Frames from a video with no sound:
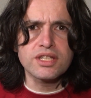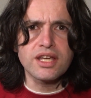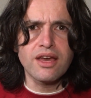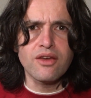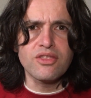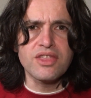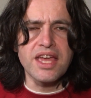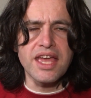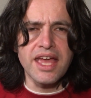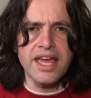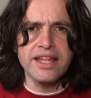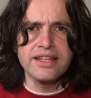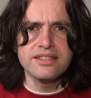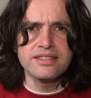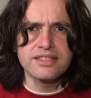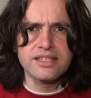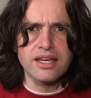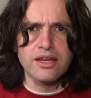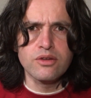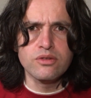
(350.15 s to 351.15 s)
how the N
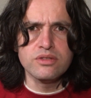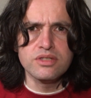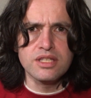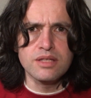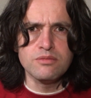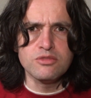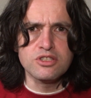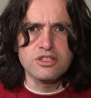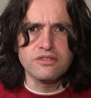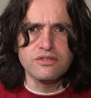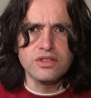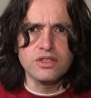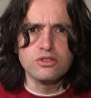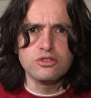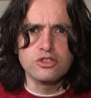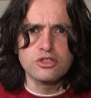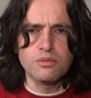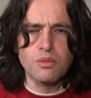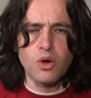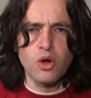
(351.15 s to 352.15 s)
sound seems to feel
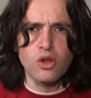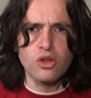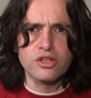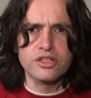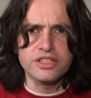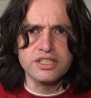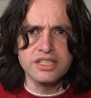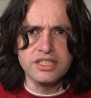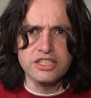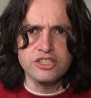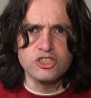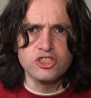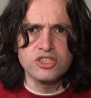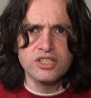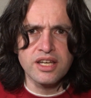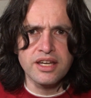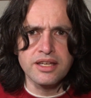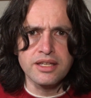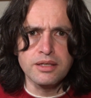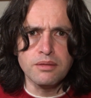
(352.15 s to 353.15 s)
smaller each
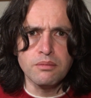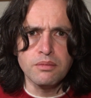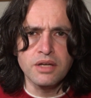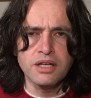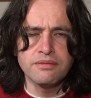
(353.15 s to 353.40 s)
time.